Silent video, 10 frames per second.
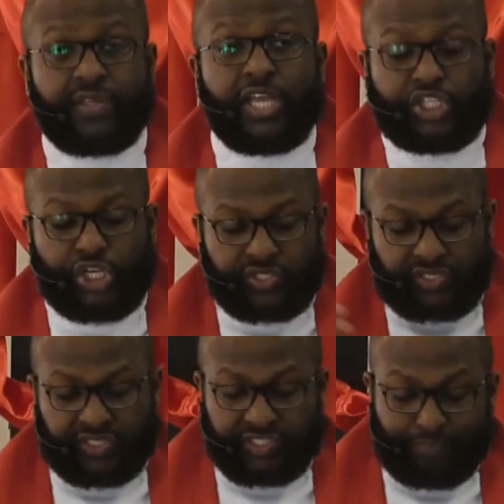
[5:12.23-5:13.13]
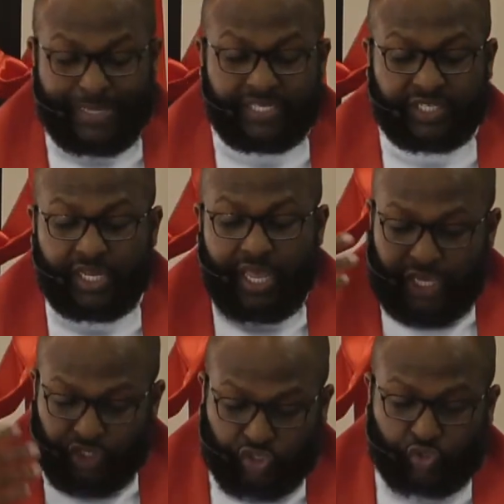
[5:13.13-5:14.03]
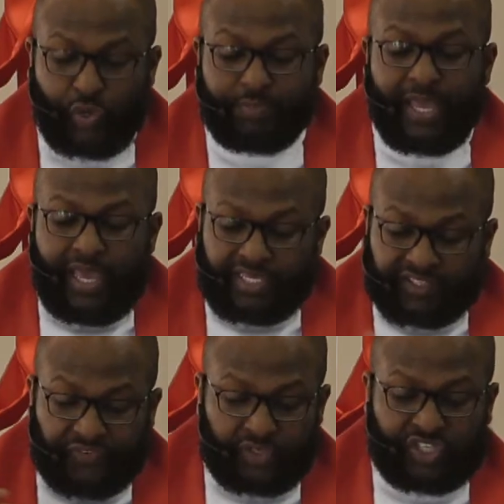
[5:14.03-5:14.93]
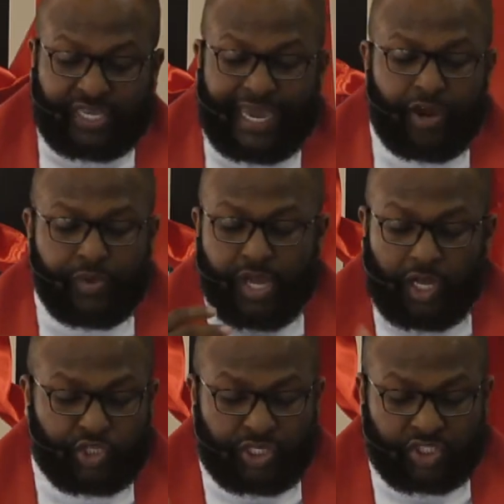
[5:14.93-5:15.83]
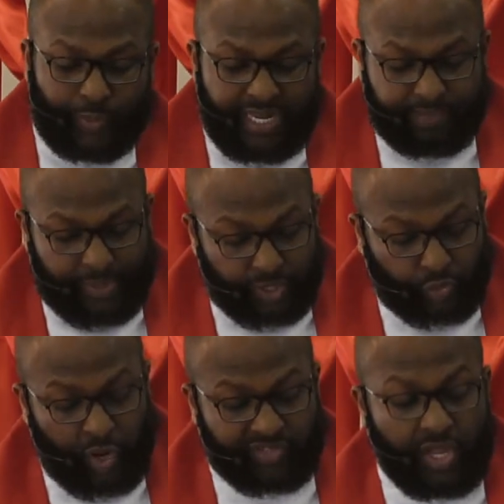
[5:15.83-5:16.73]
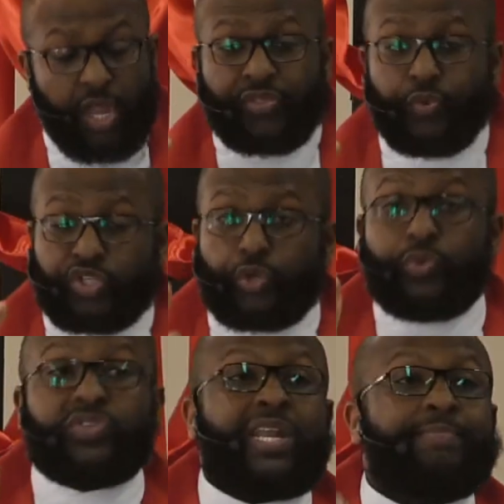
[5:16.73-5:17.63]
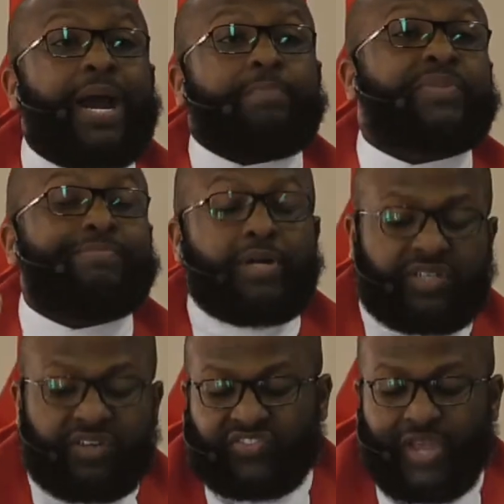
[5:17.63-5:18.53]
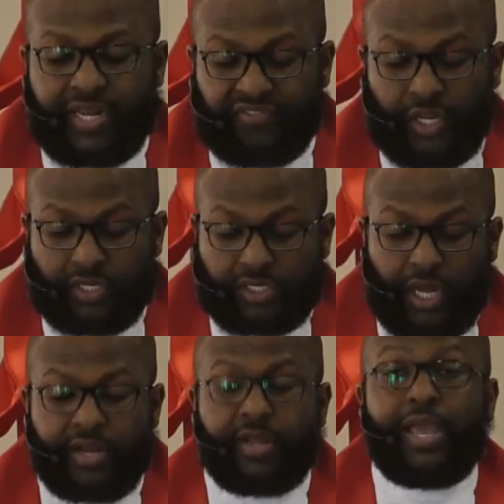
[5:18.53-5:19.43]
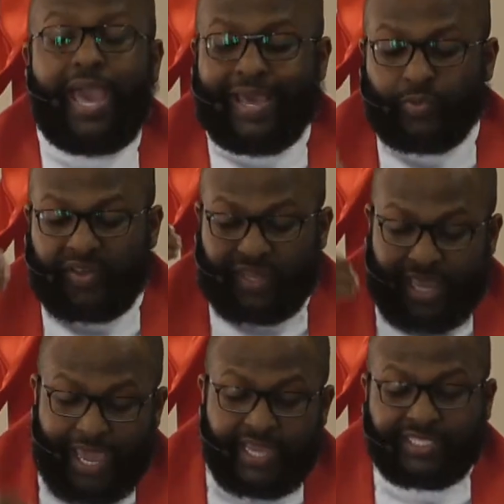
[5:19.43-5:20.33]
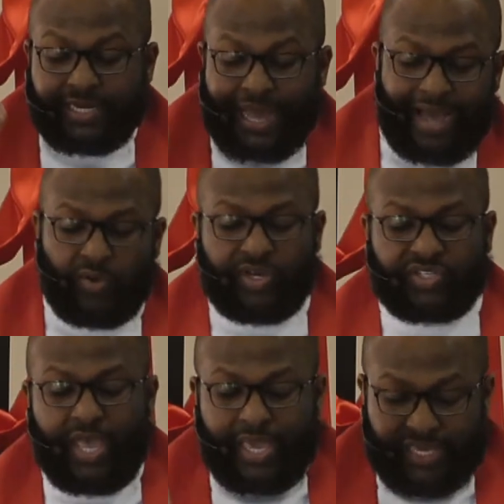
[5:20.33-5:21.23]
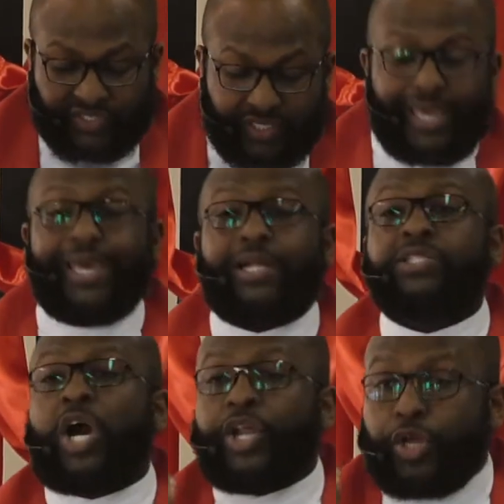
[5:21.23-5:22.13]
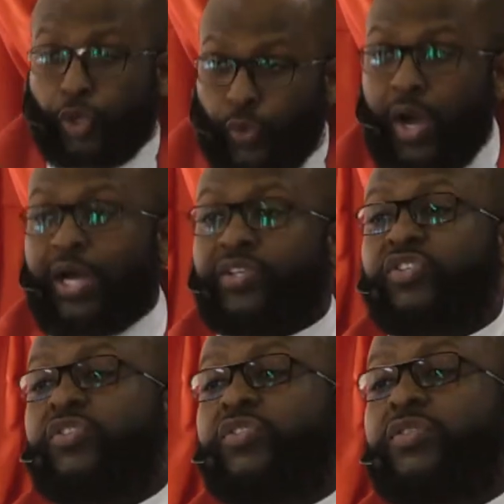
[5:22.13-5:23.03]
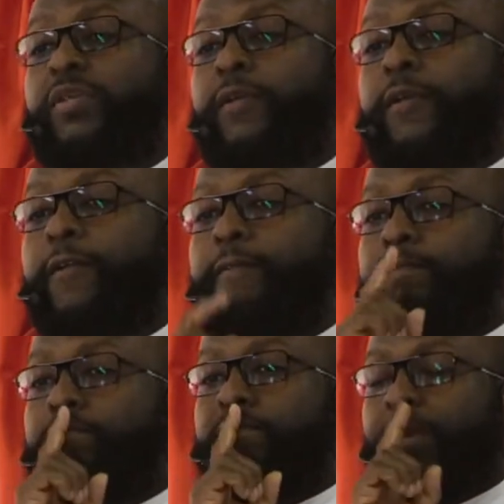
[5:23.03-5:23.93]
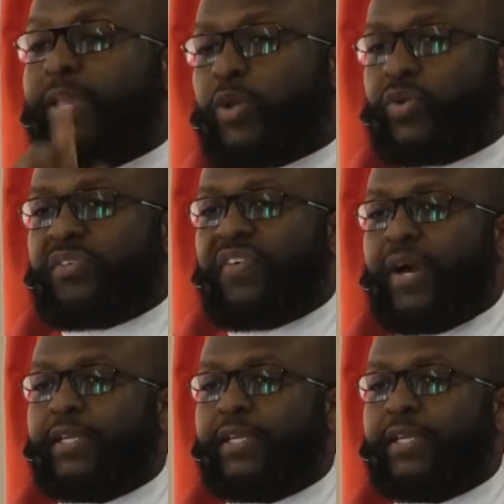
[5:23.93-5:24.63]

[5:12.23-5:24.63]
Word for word: Jesus is beaten, he's stripped, he's forced to carry a 120 pound cross through Jerusalem up the mountainside of Golgotha, and within 18 hours, he's nailed on a cross to be crucified.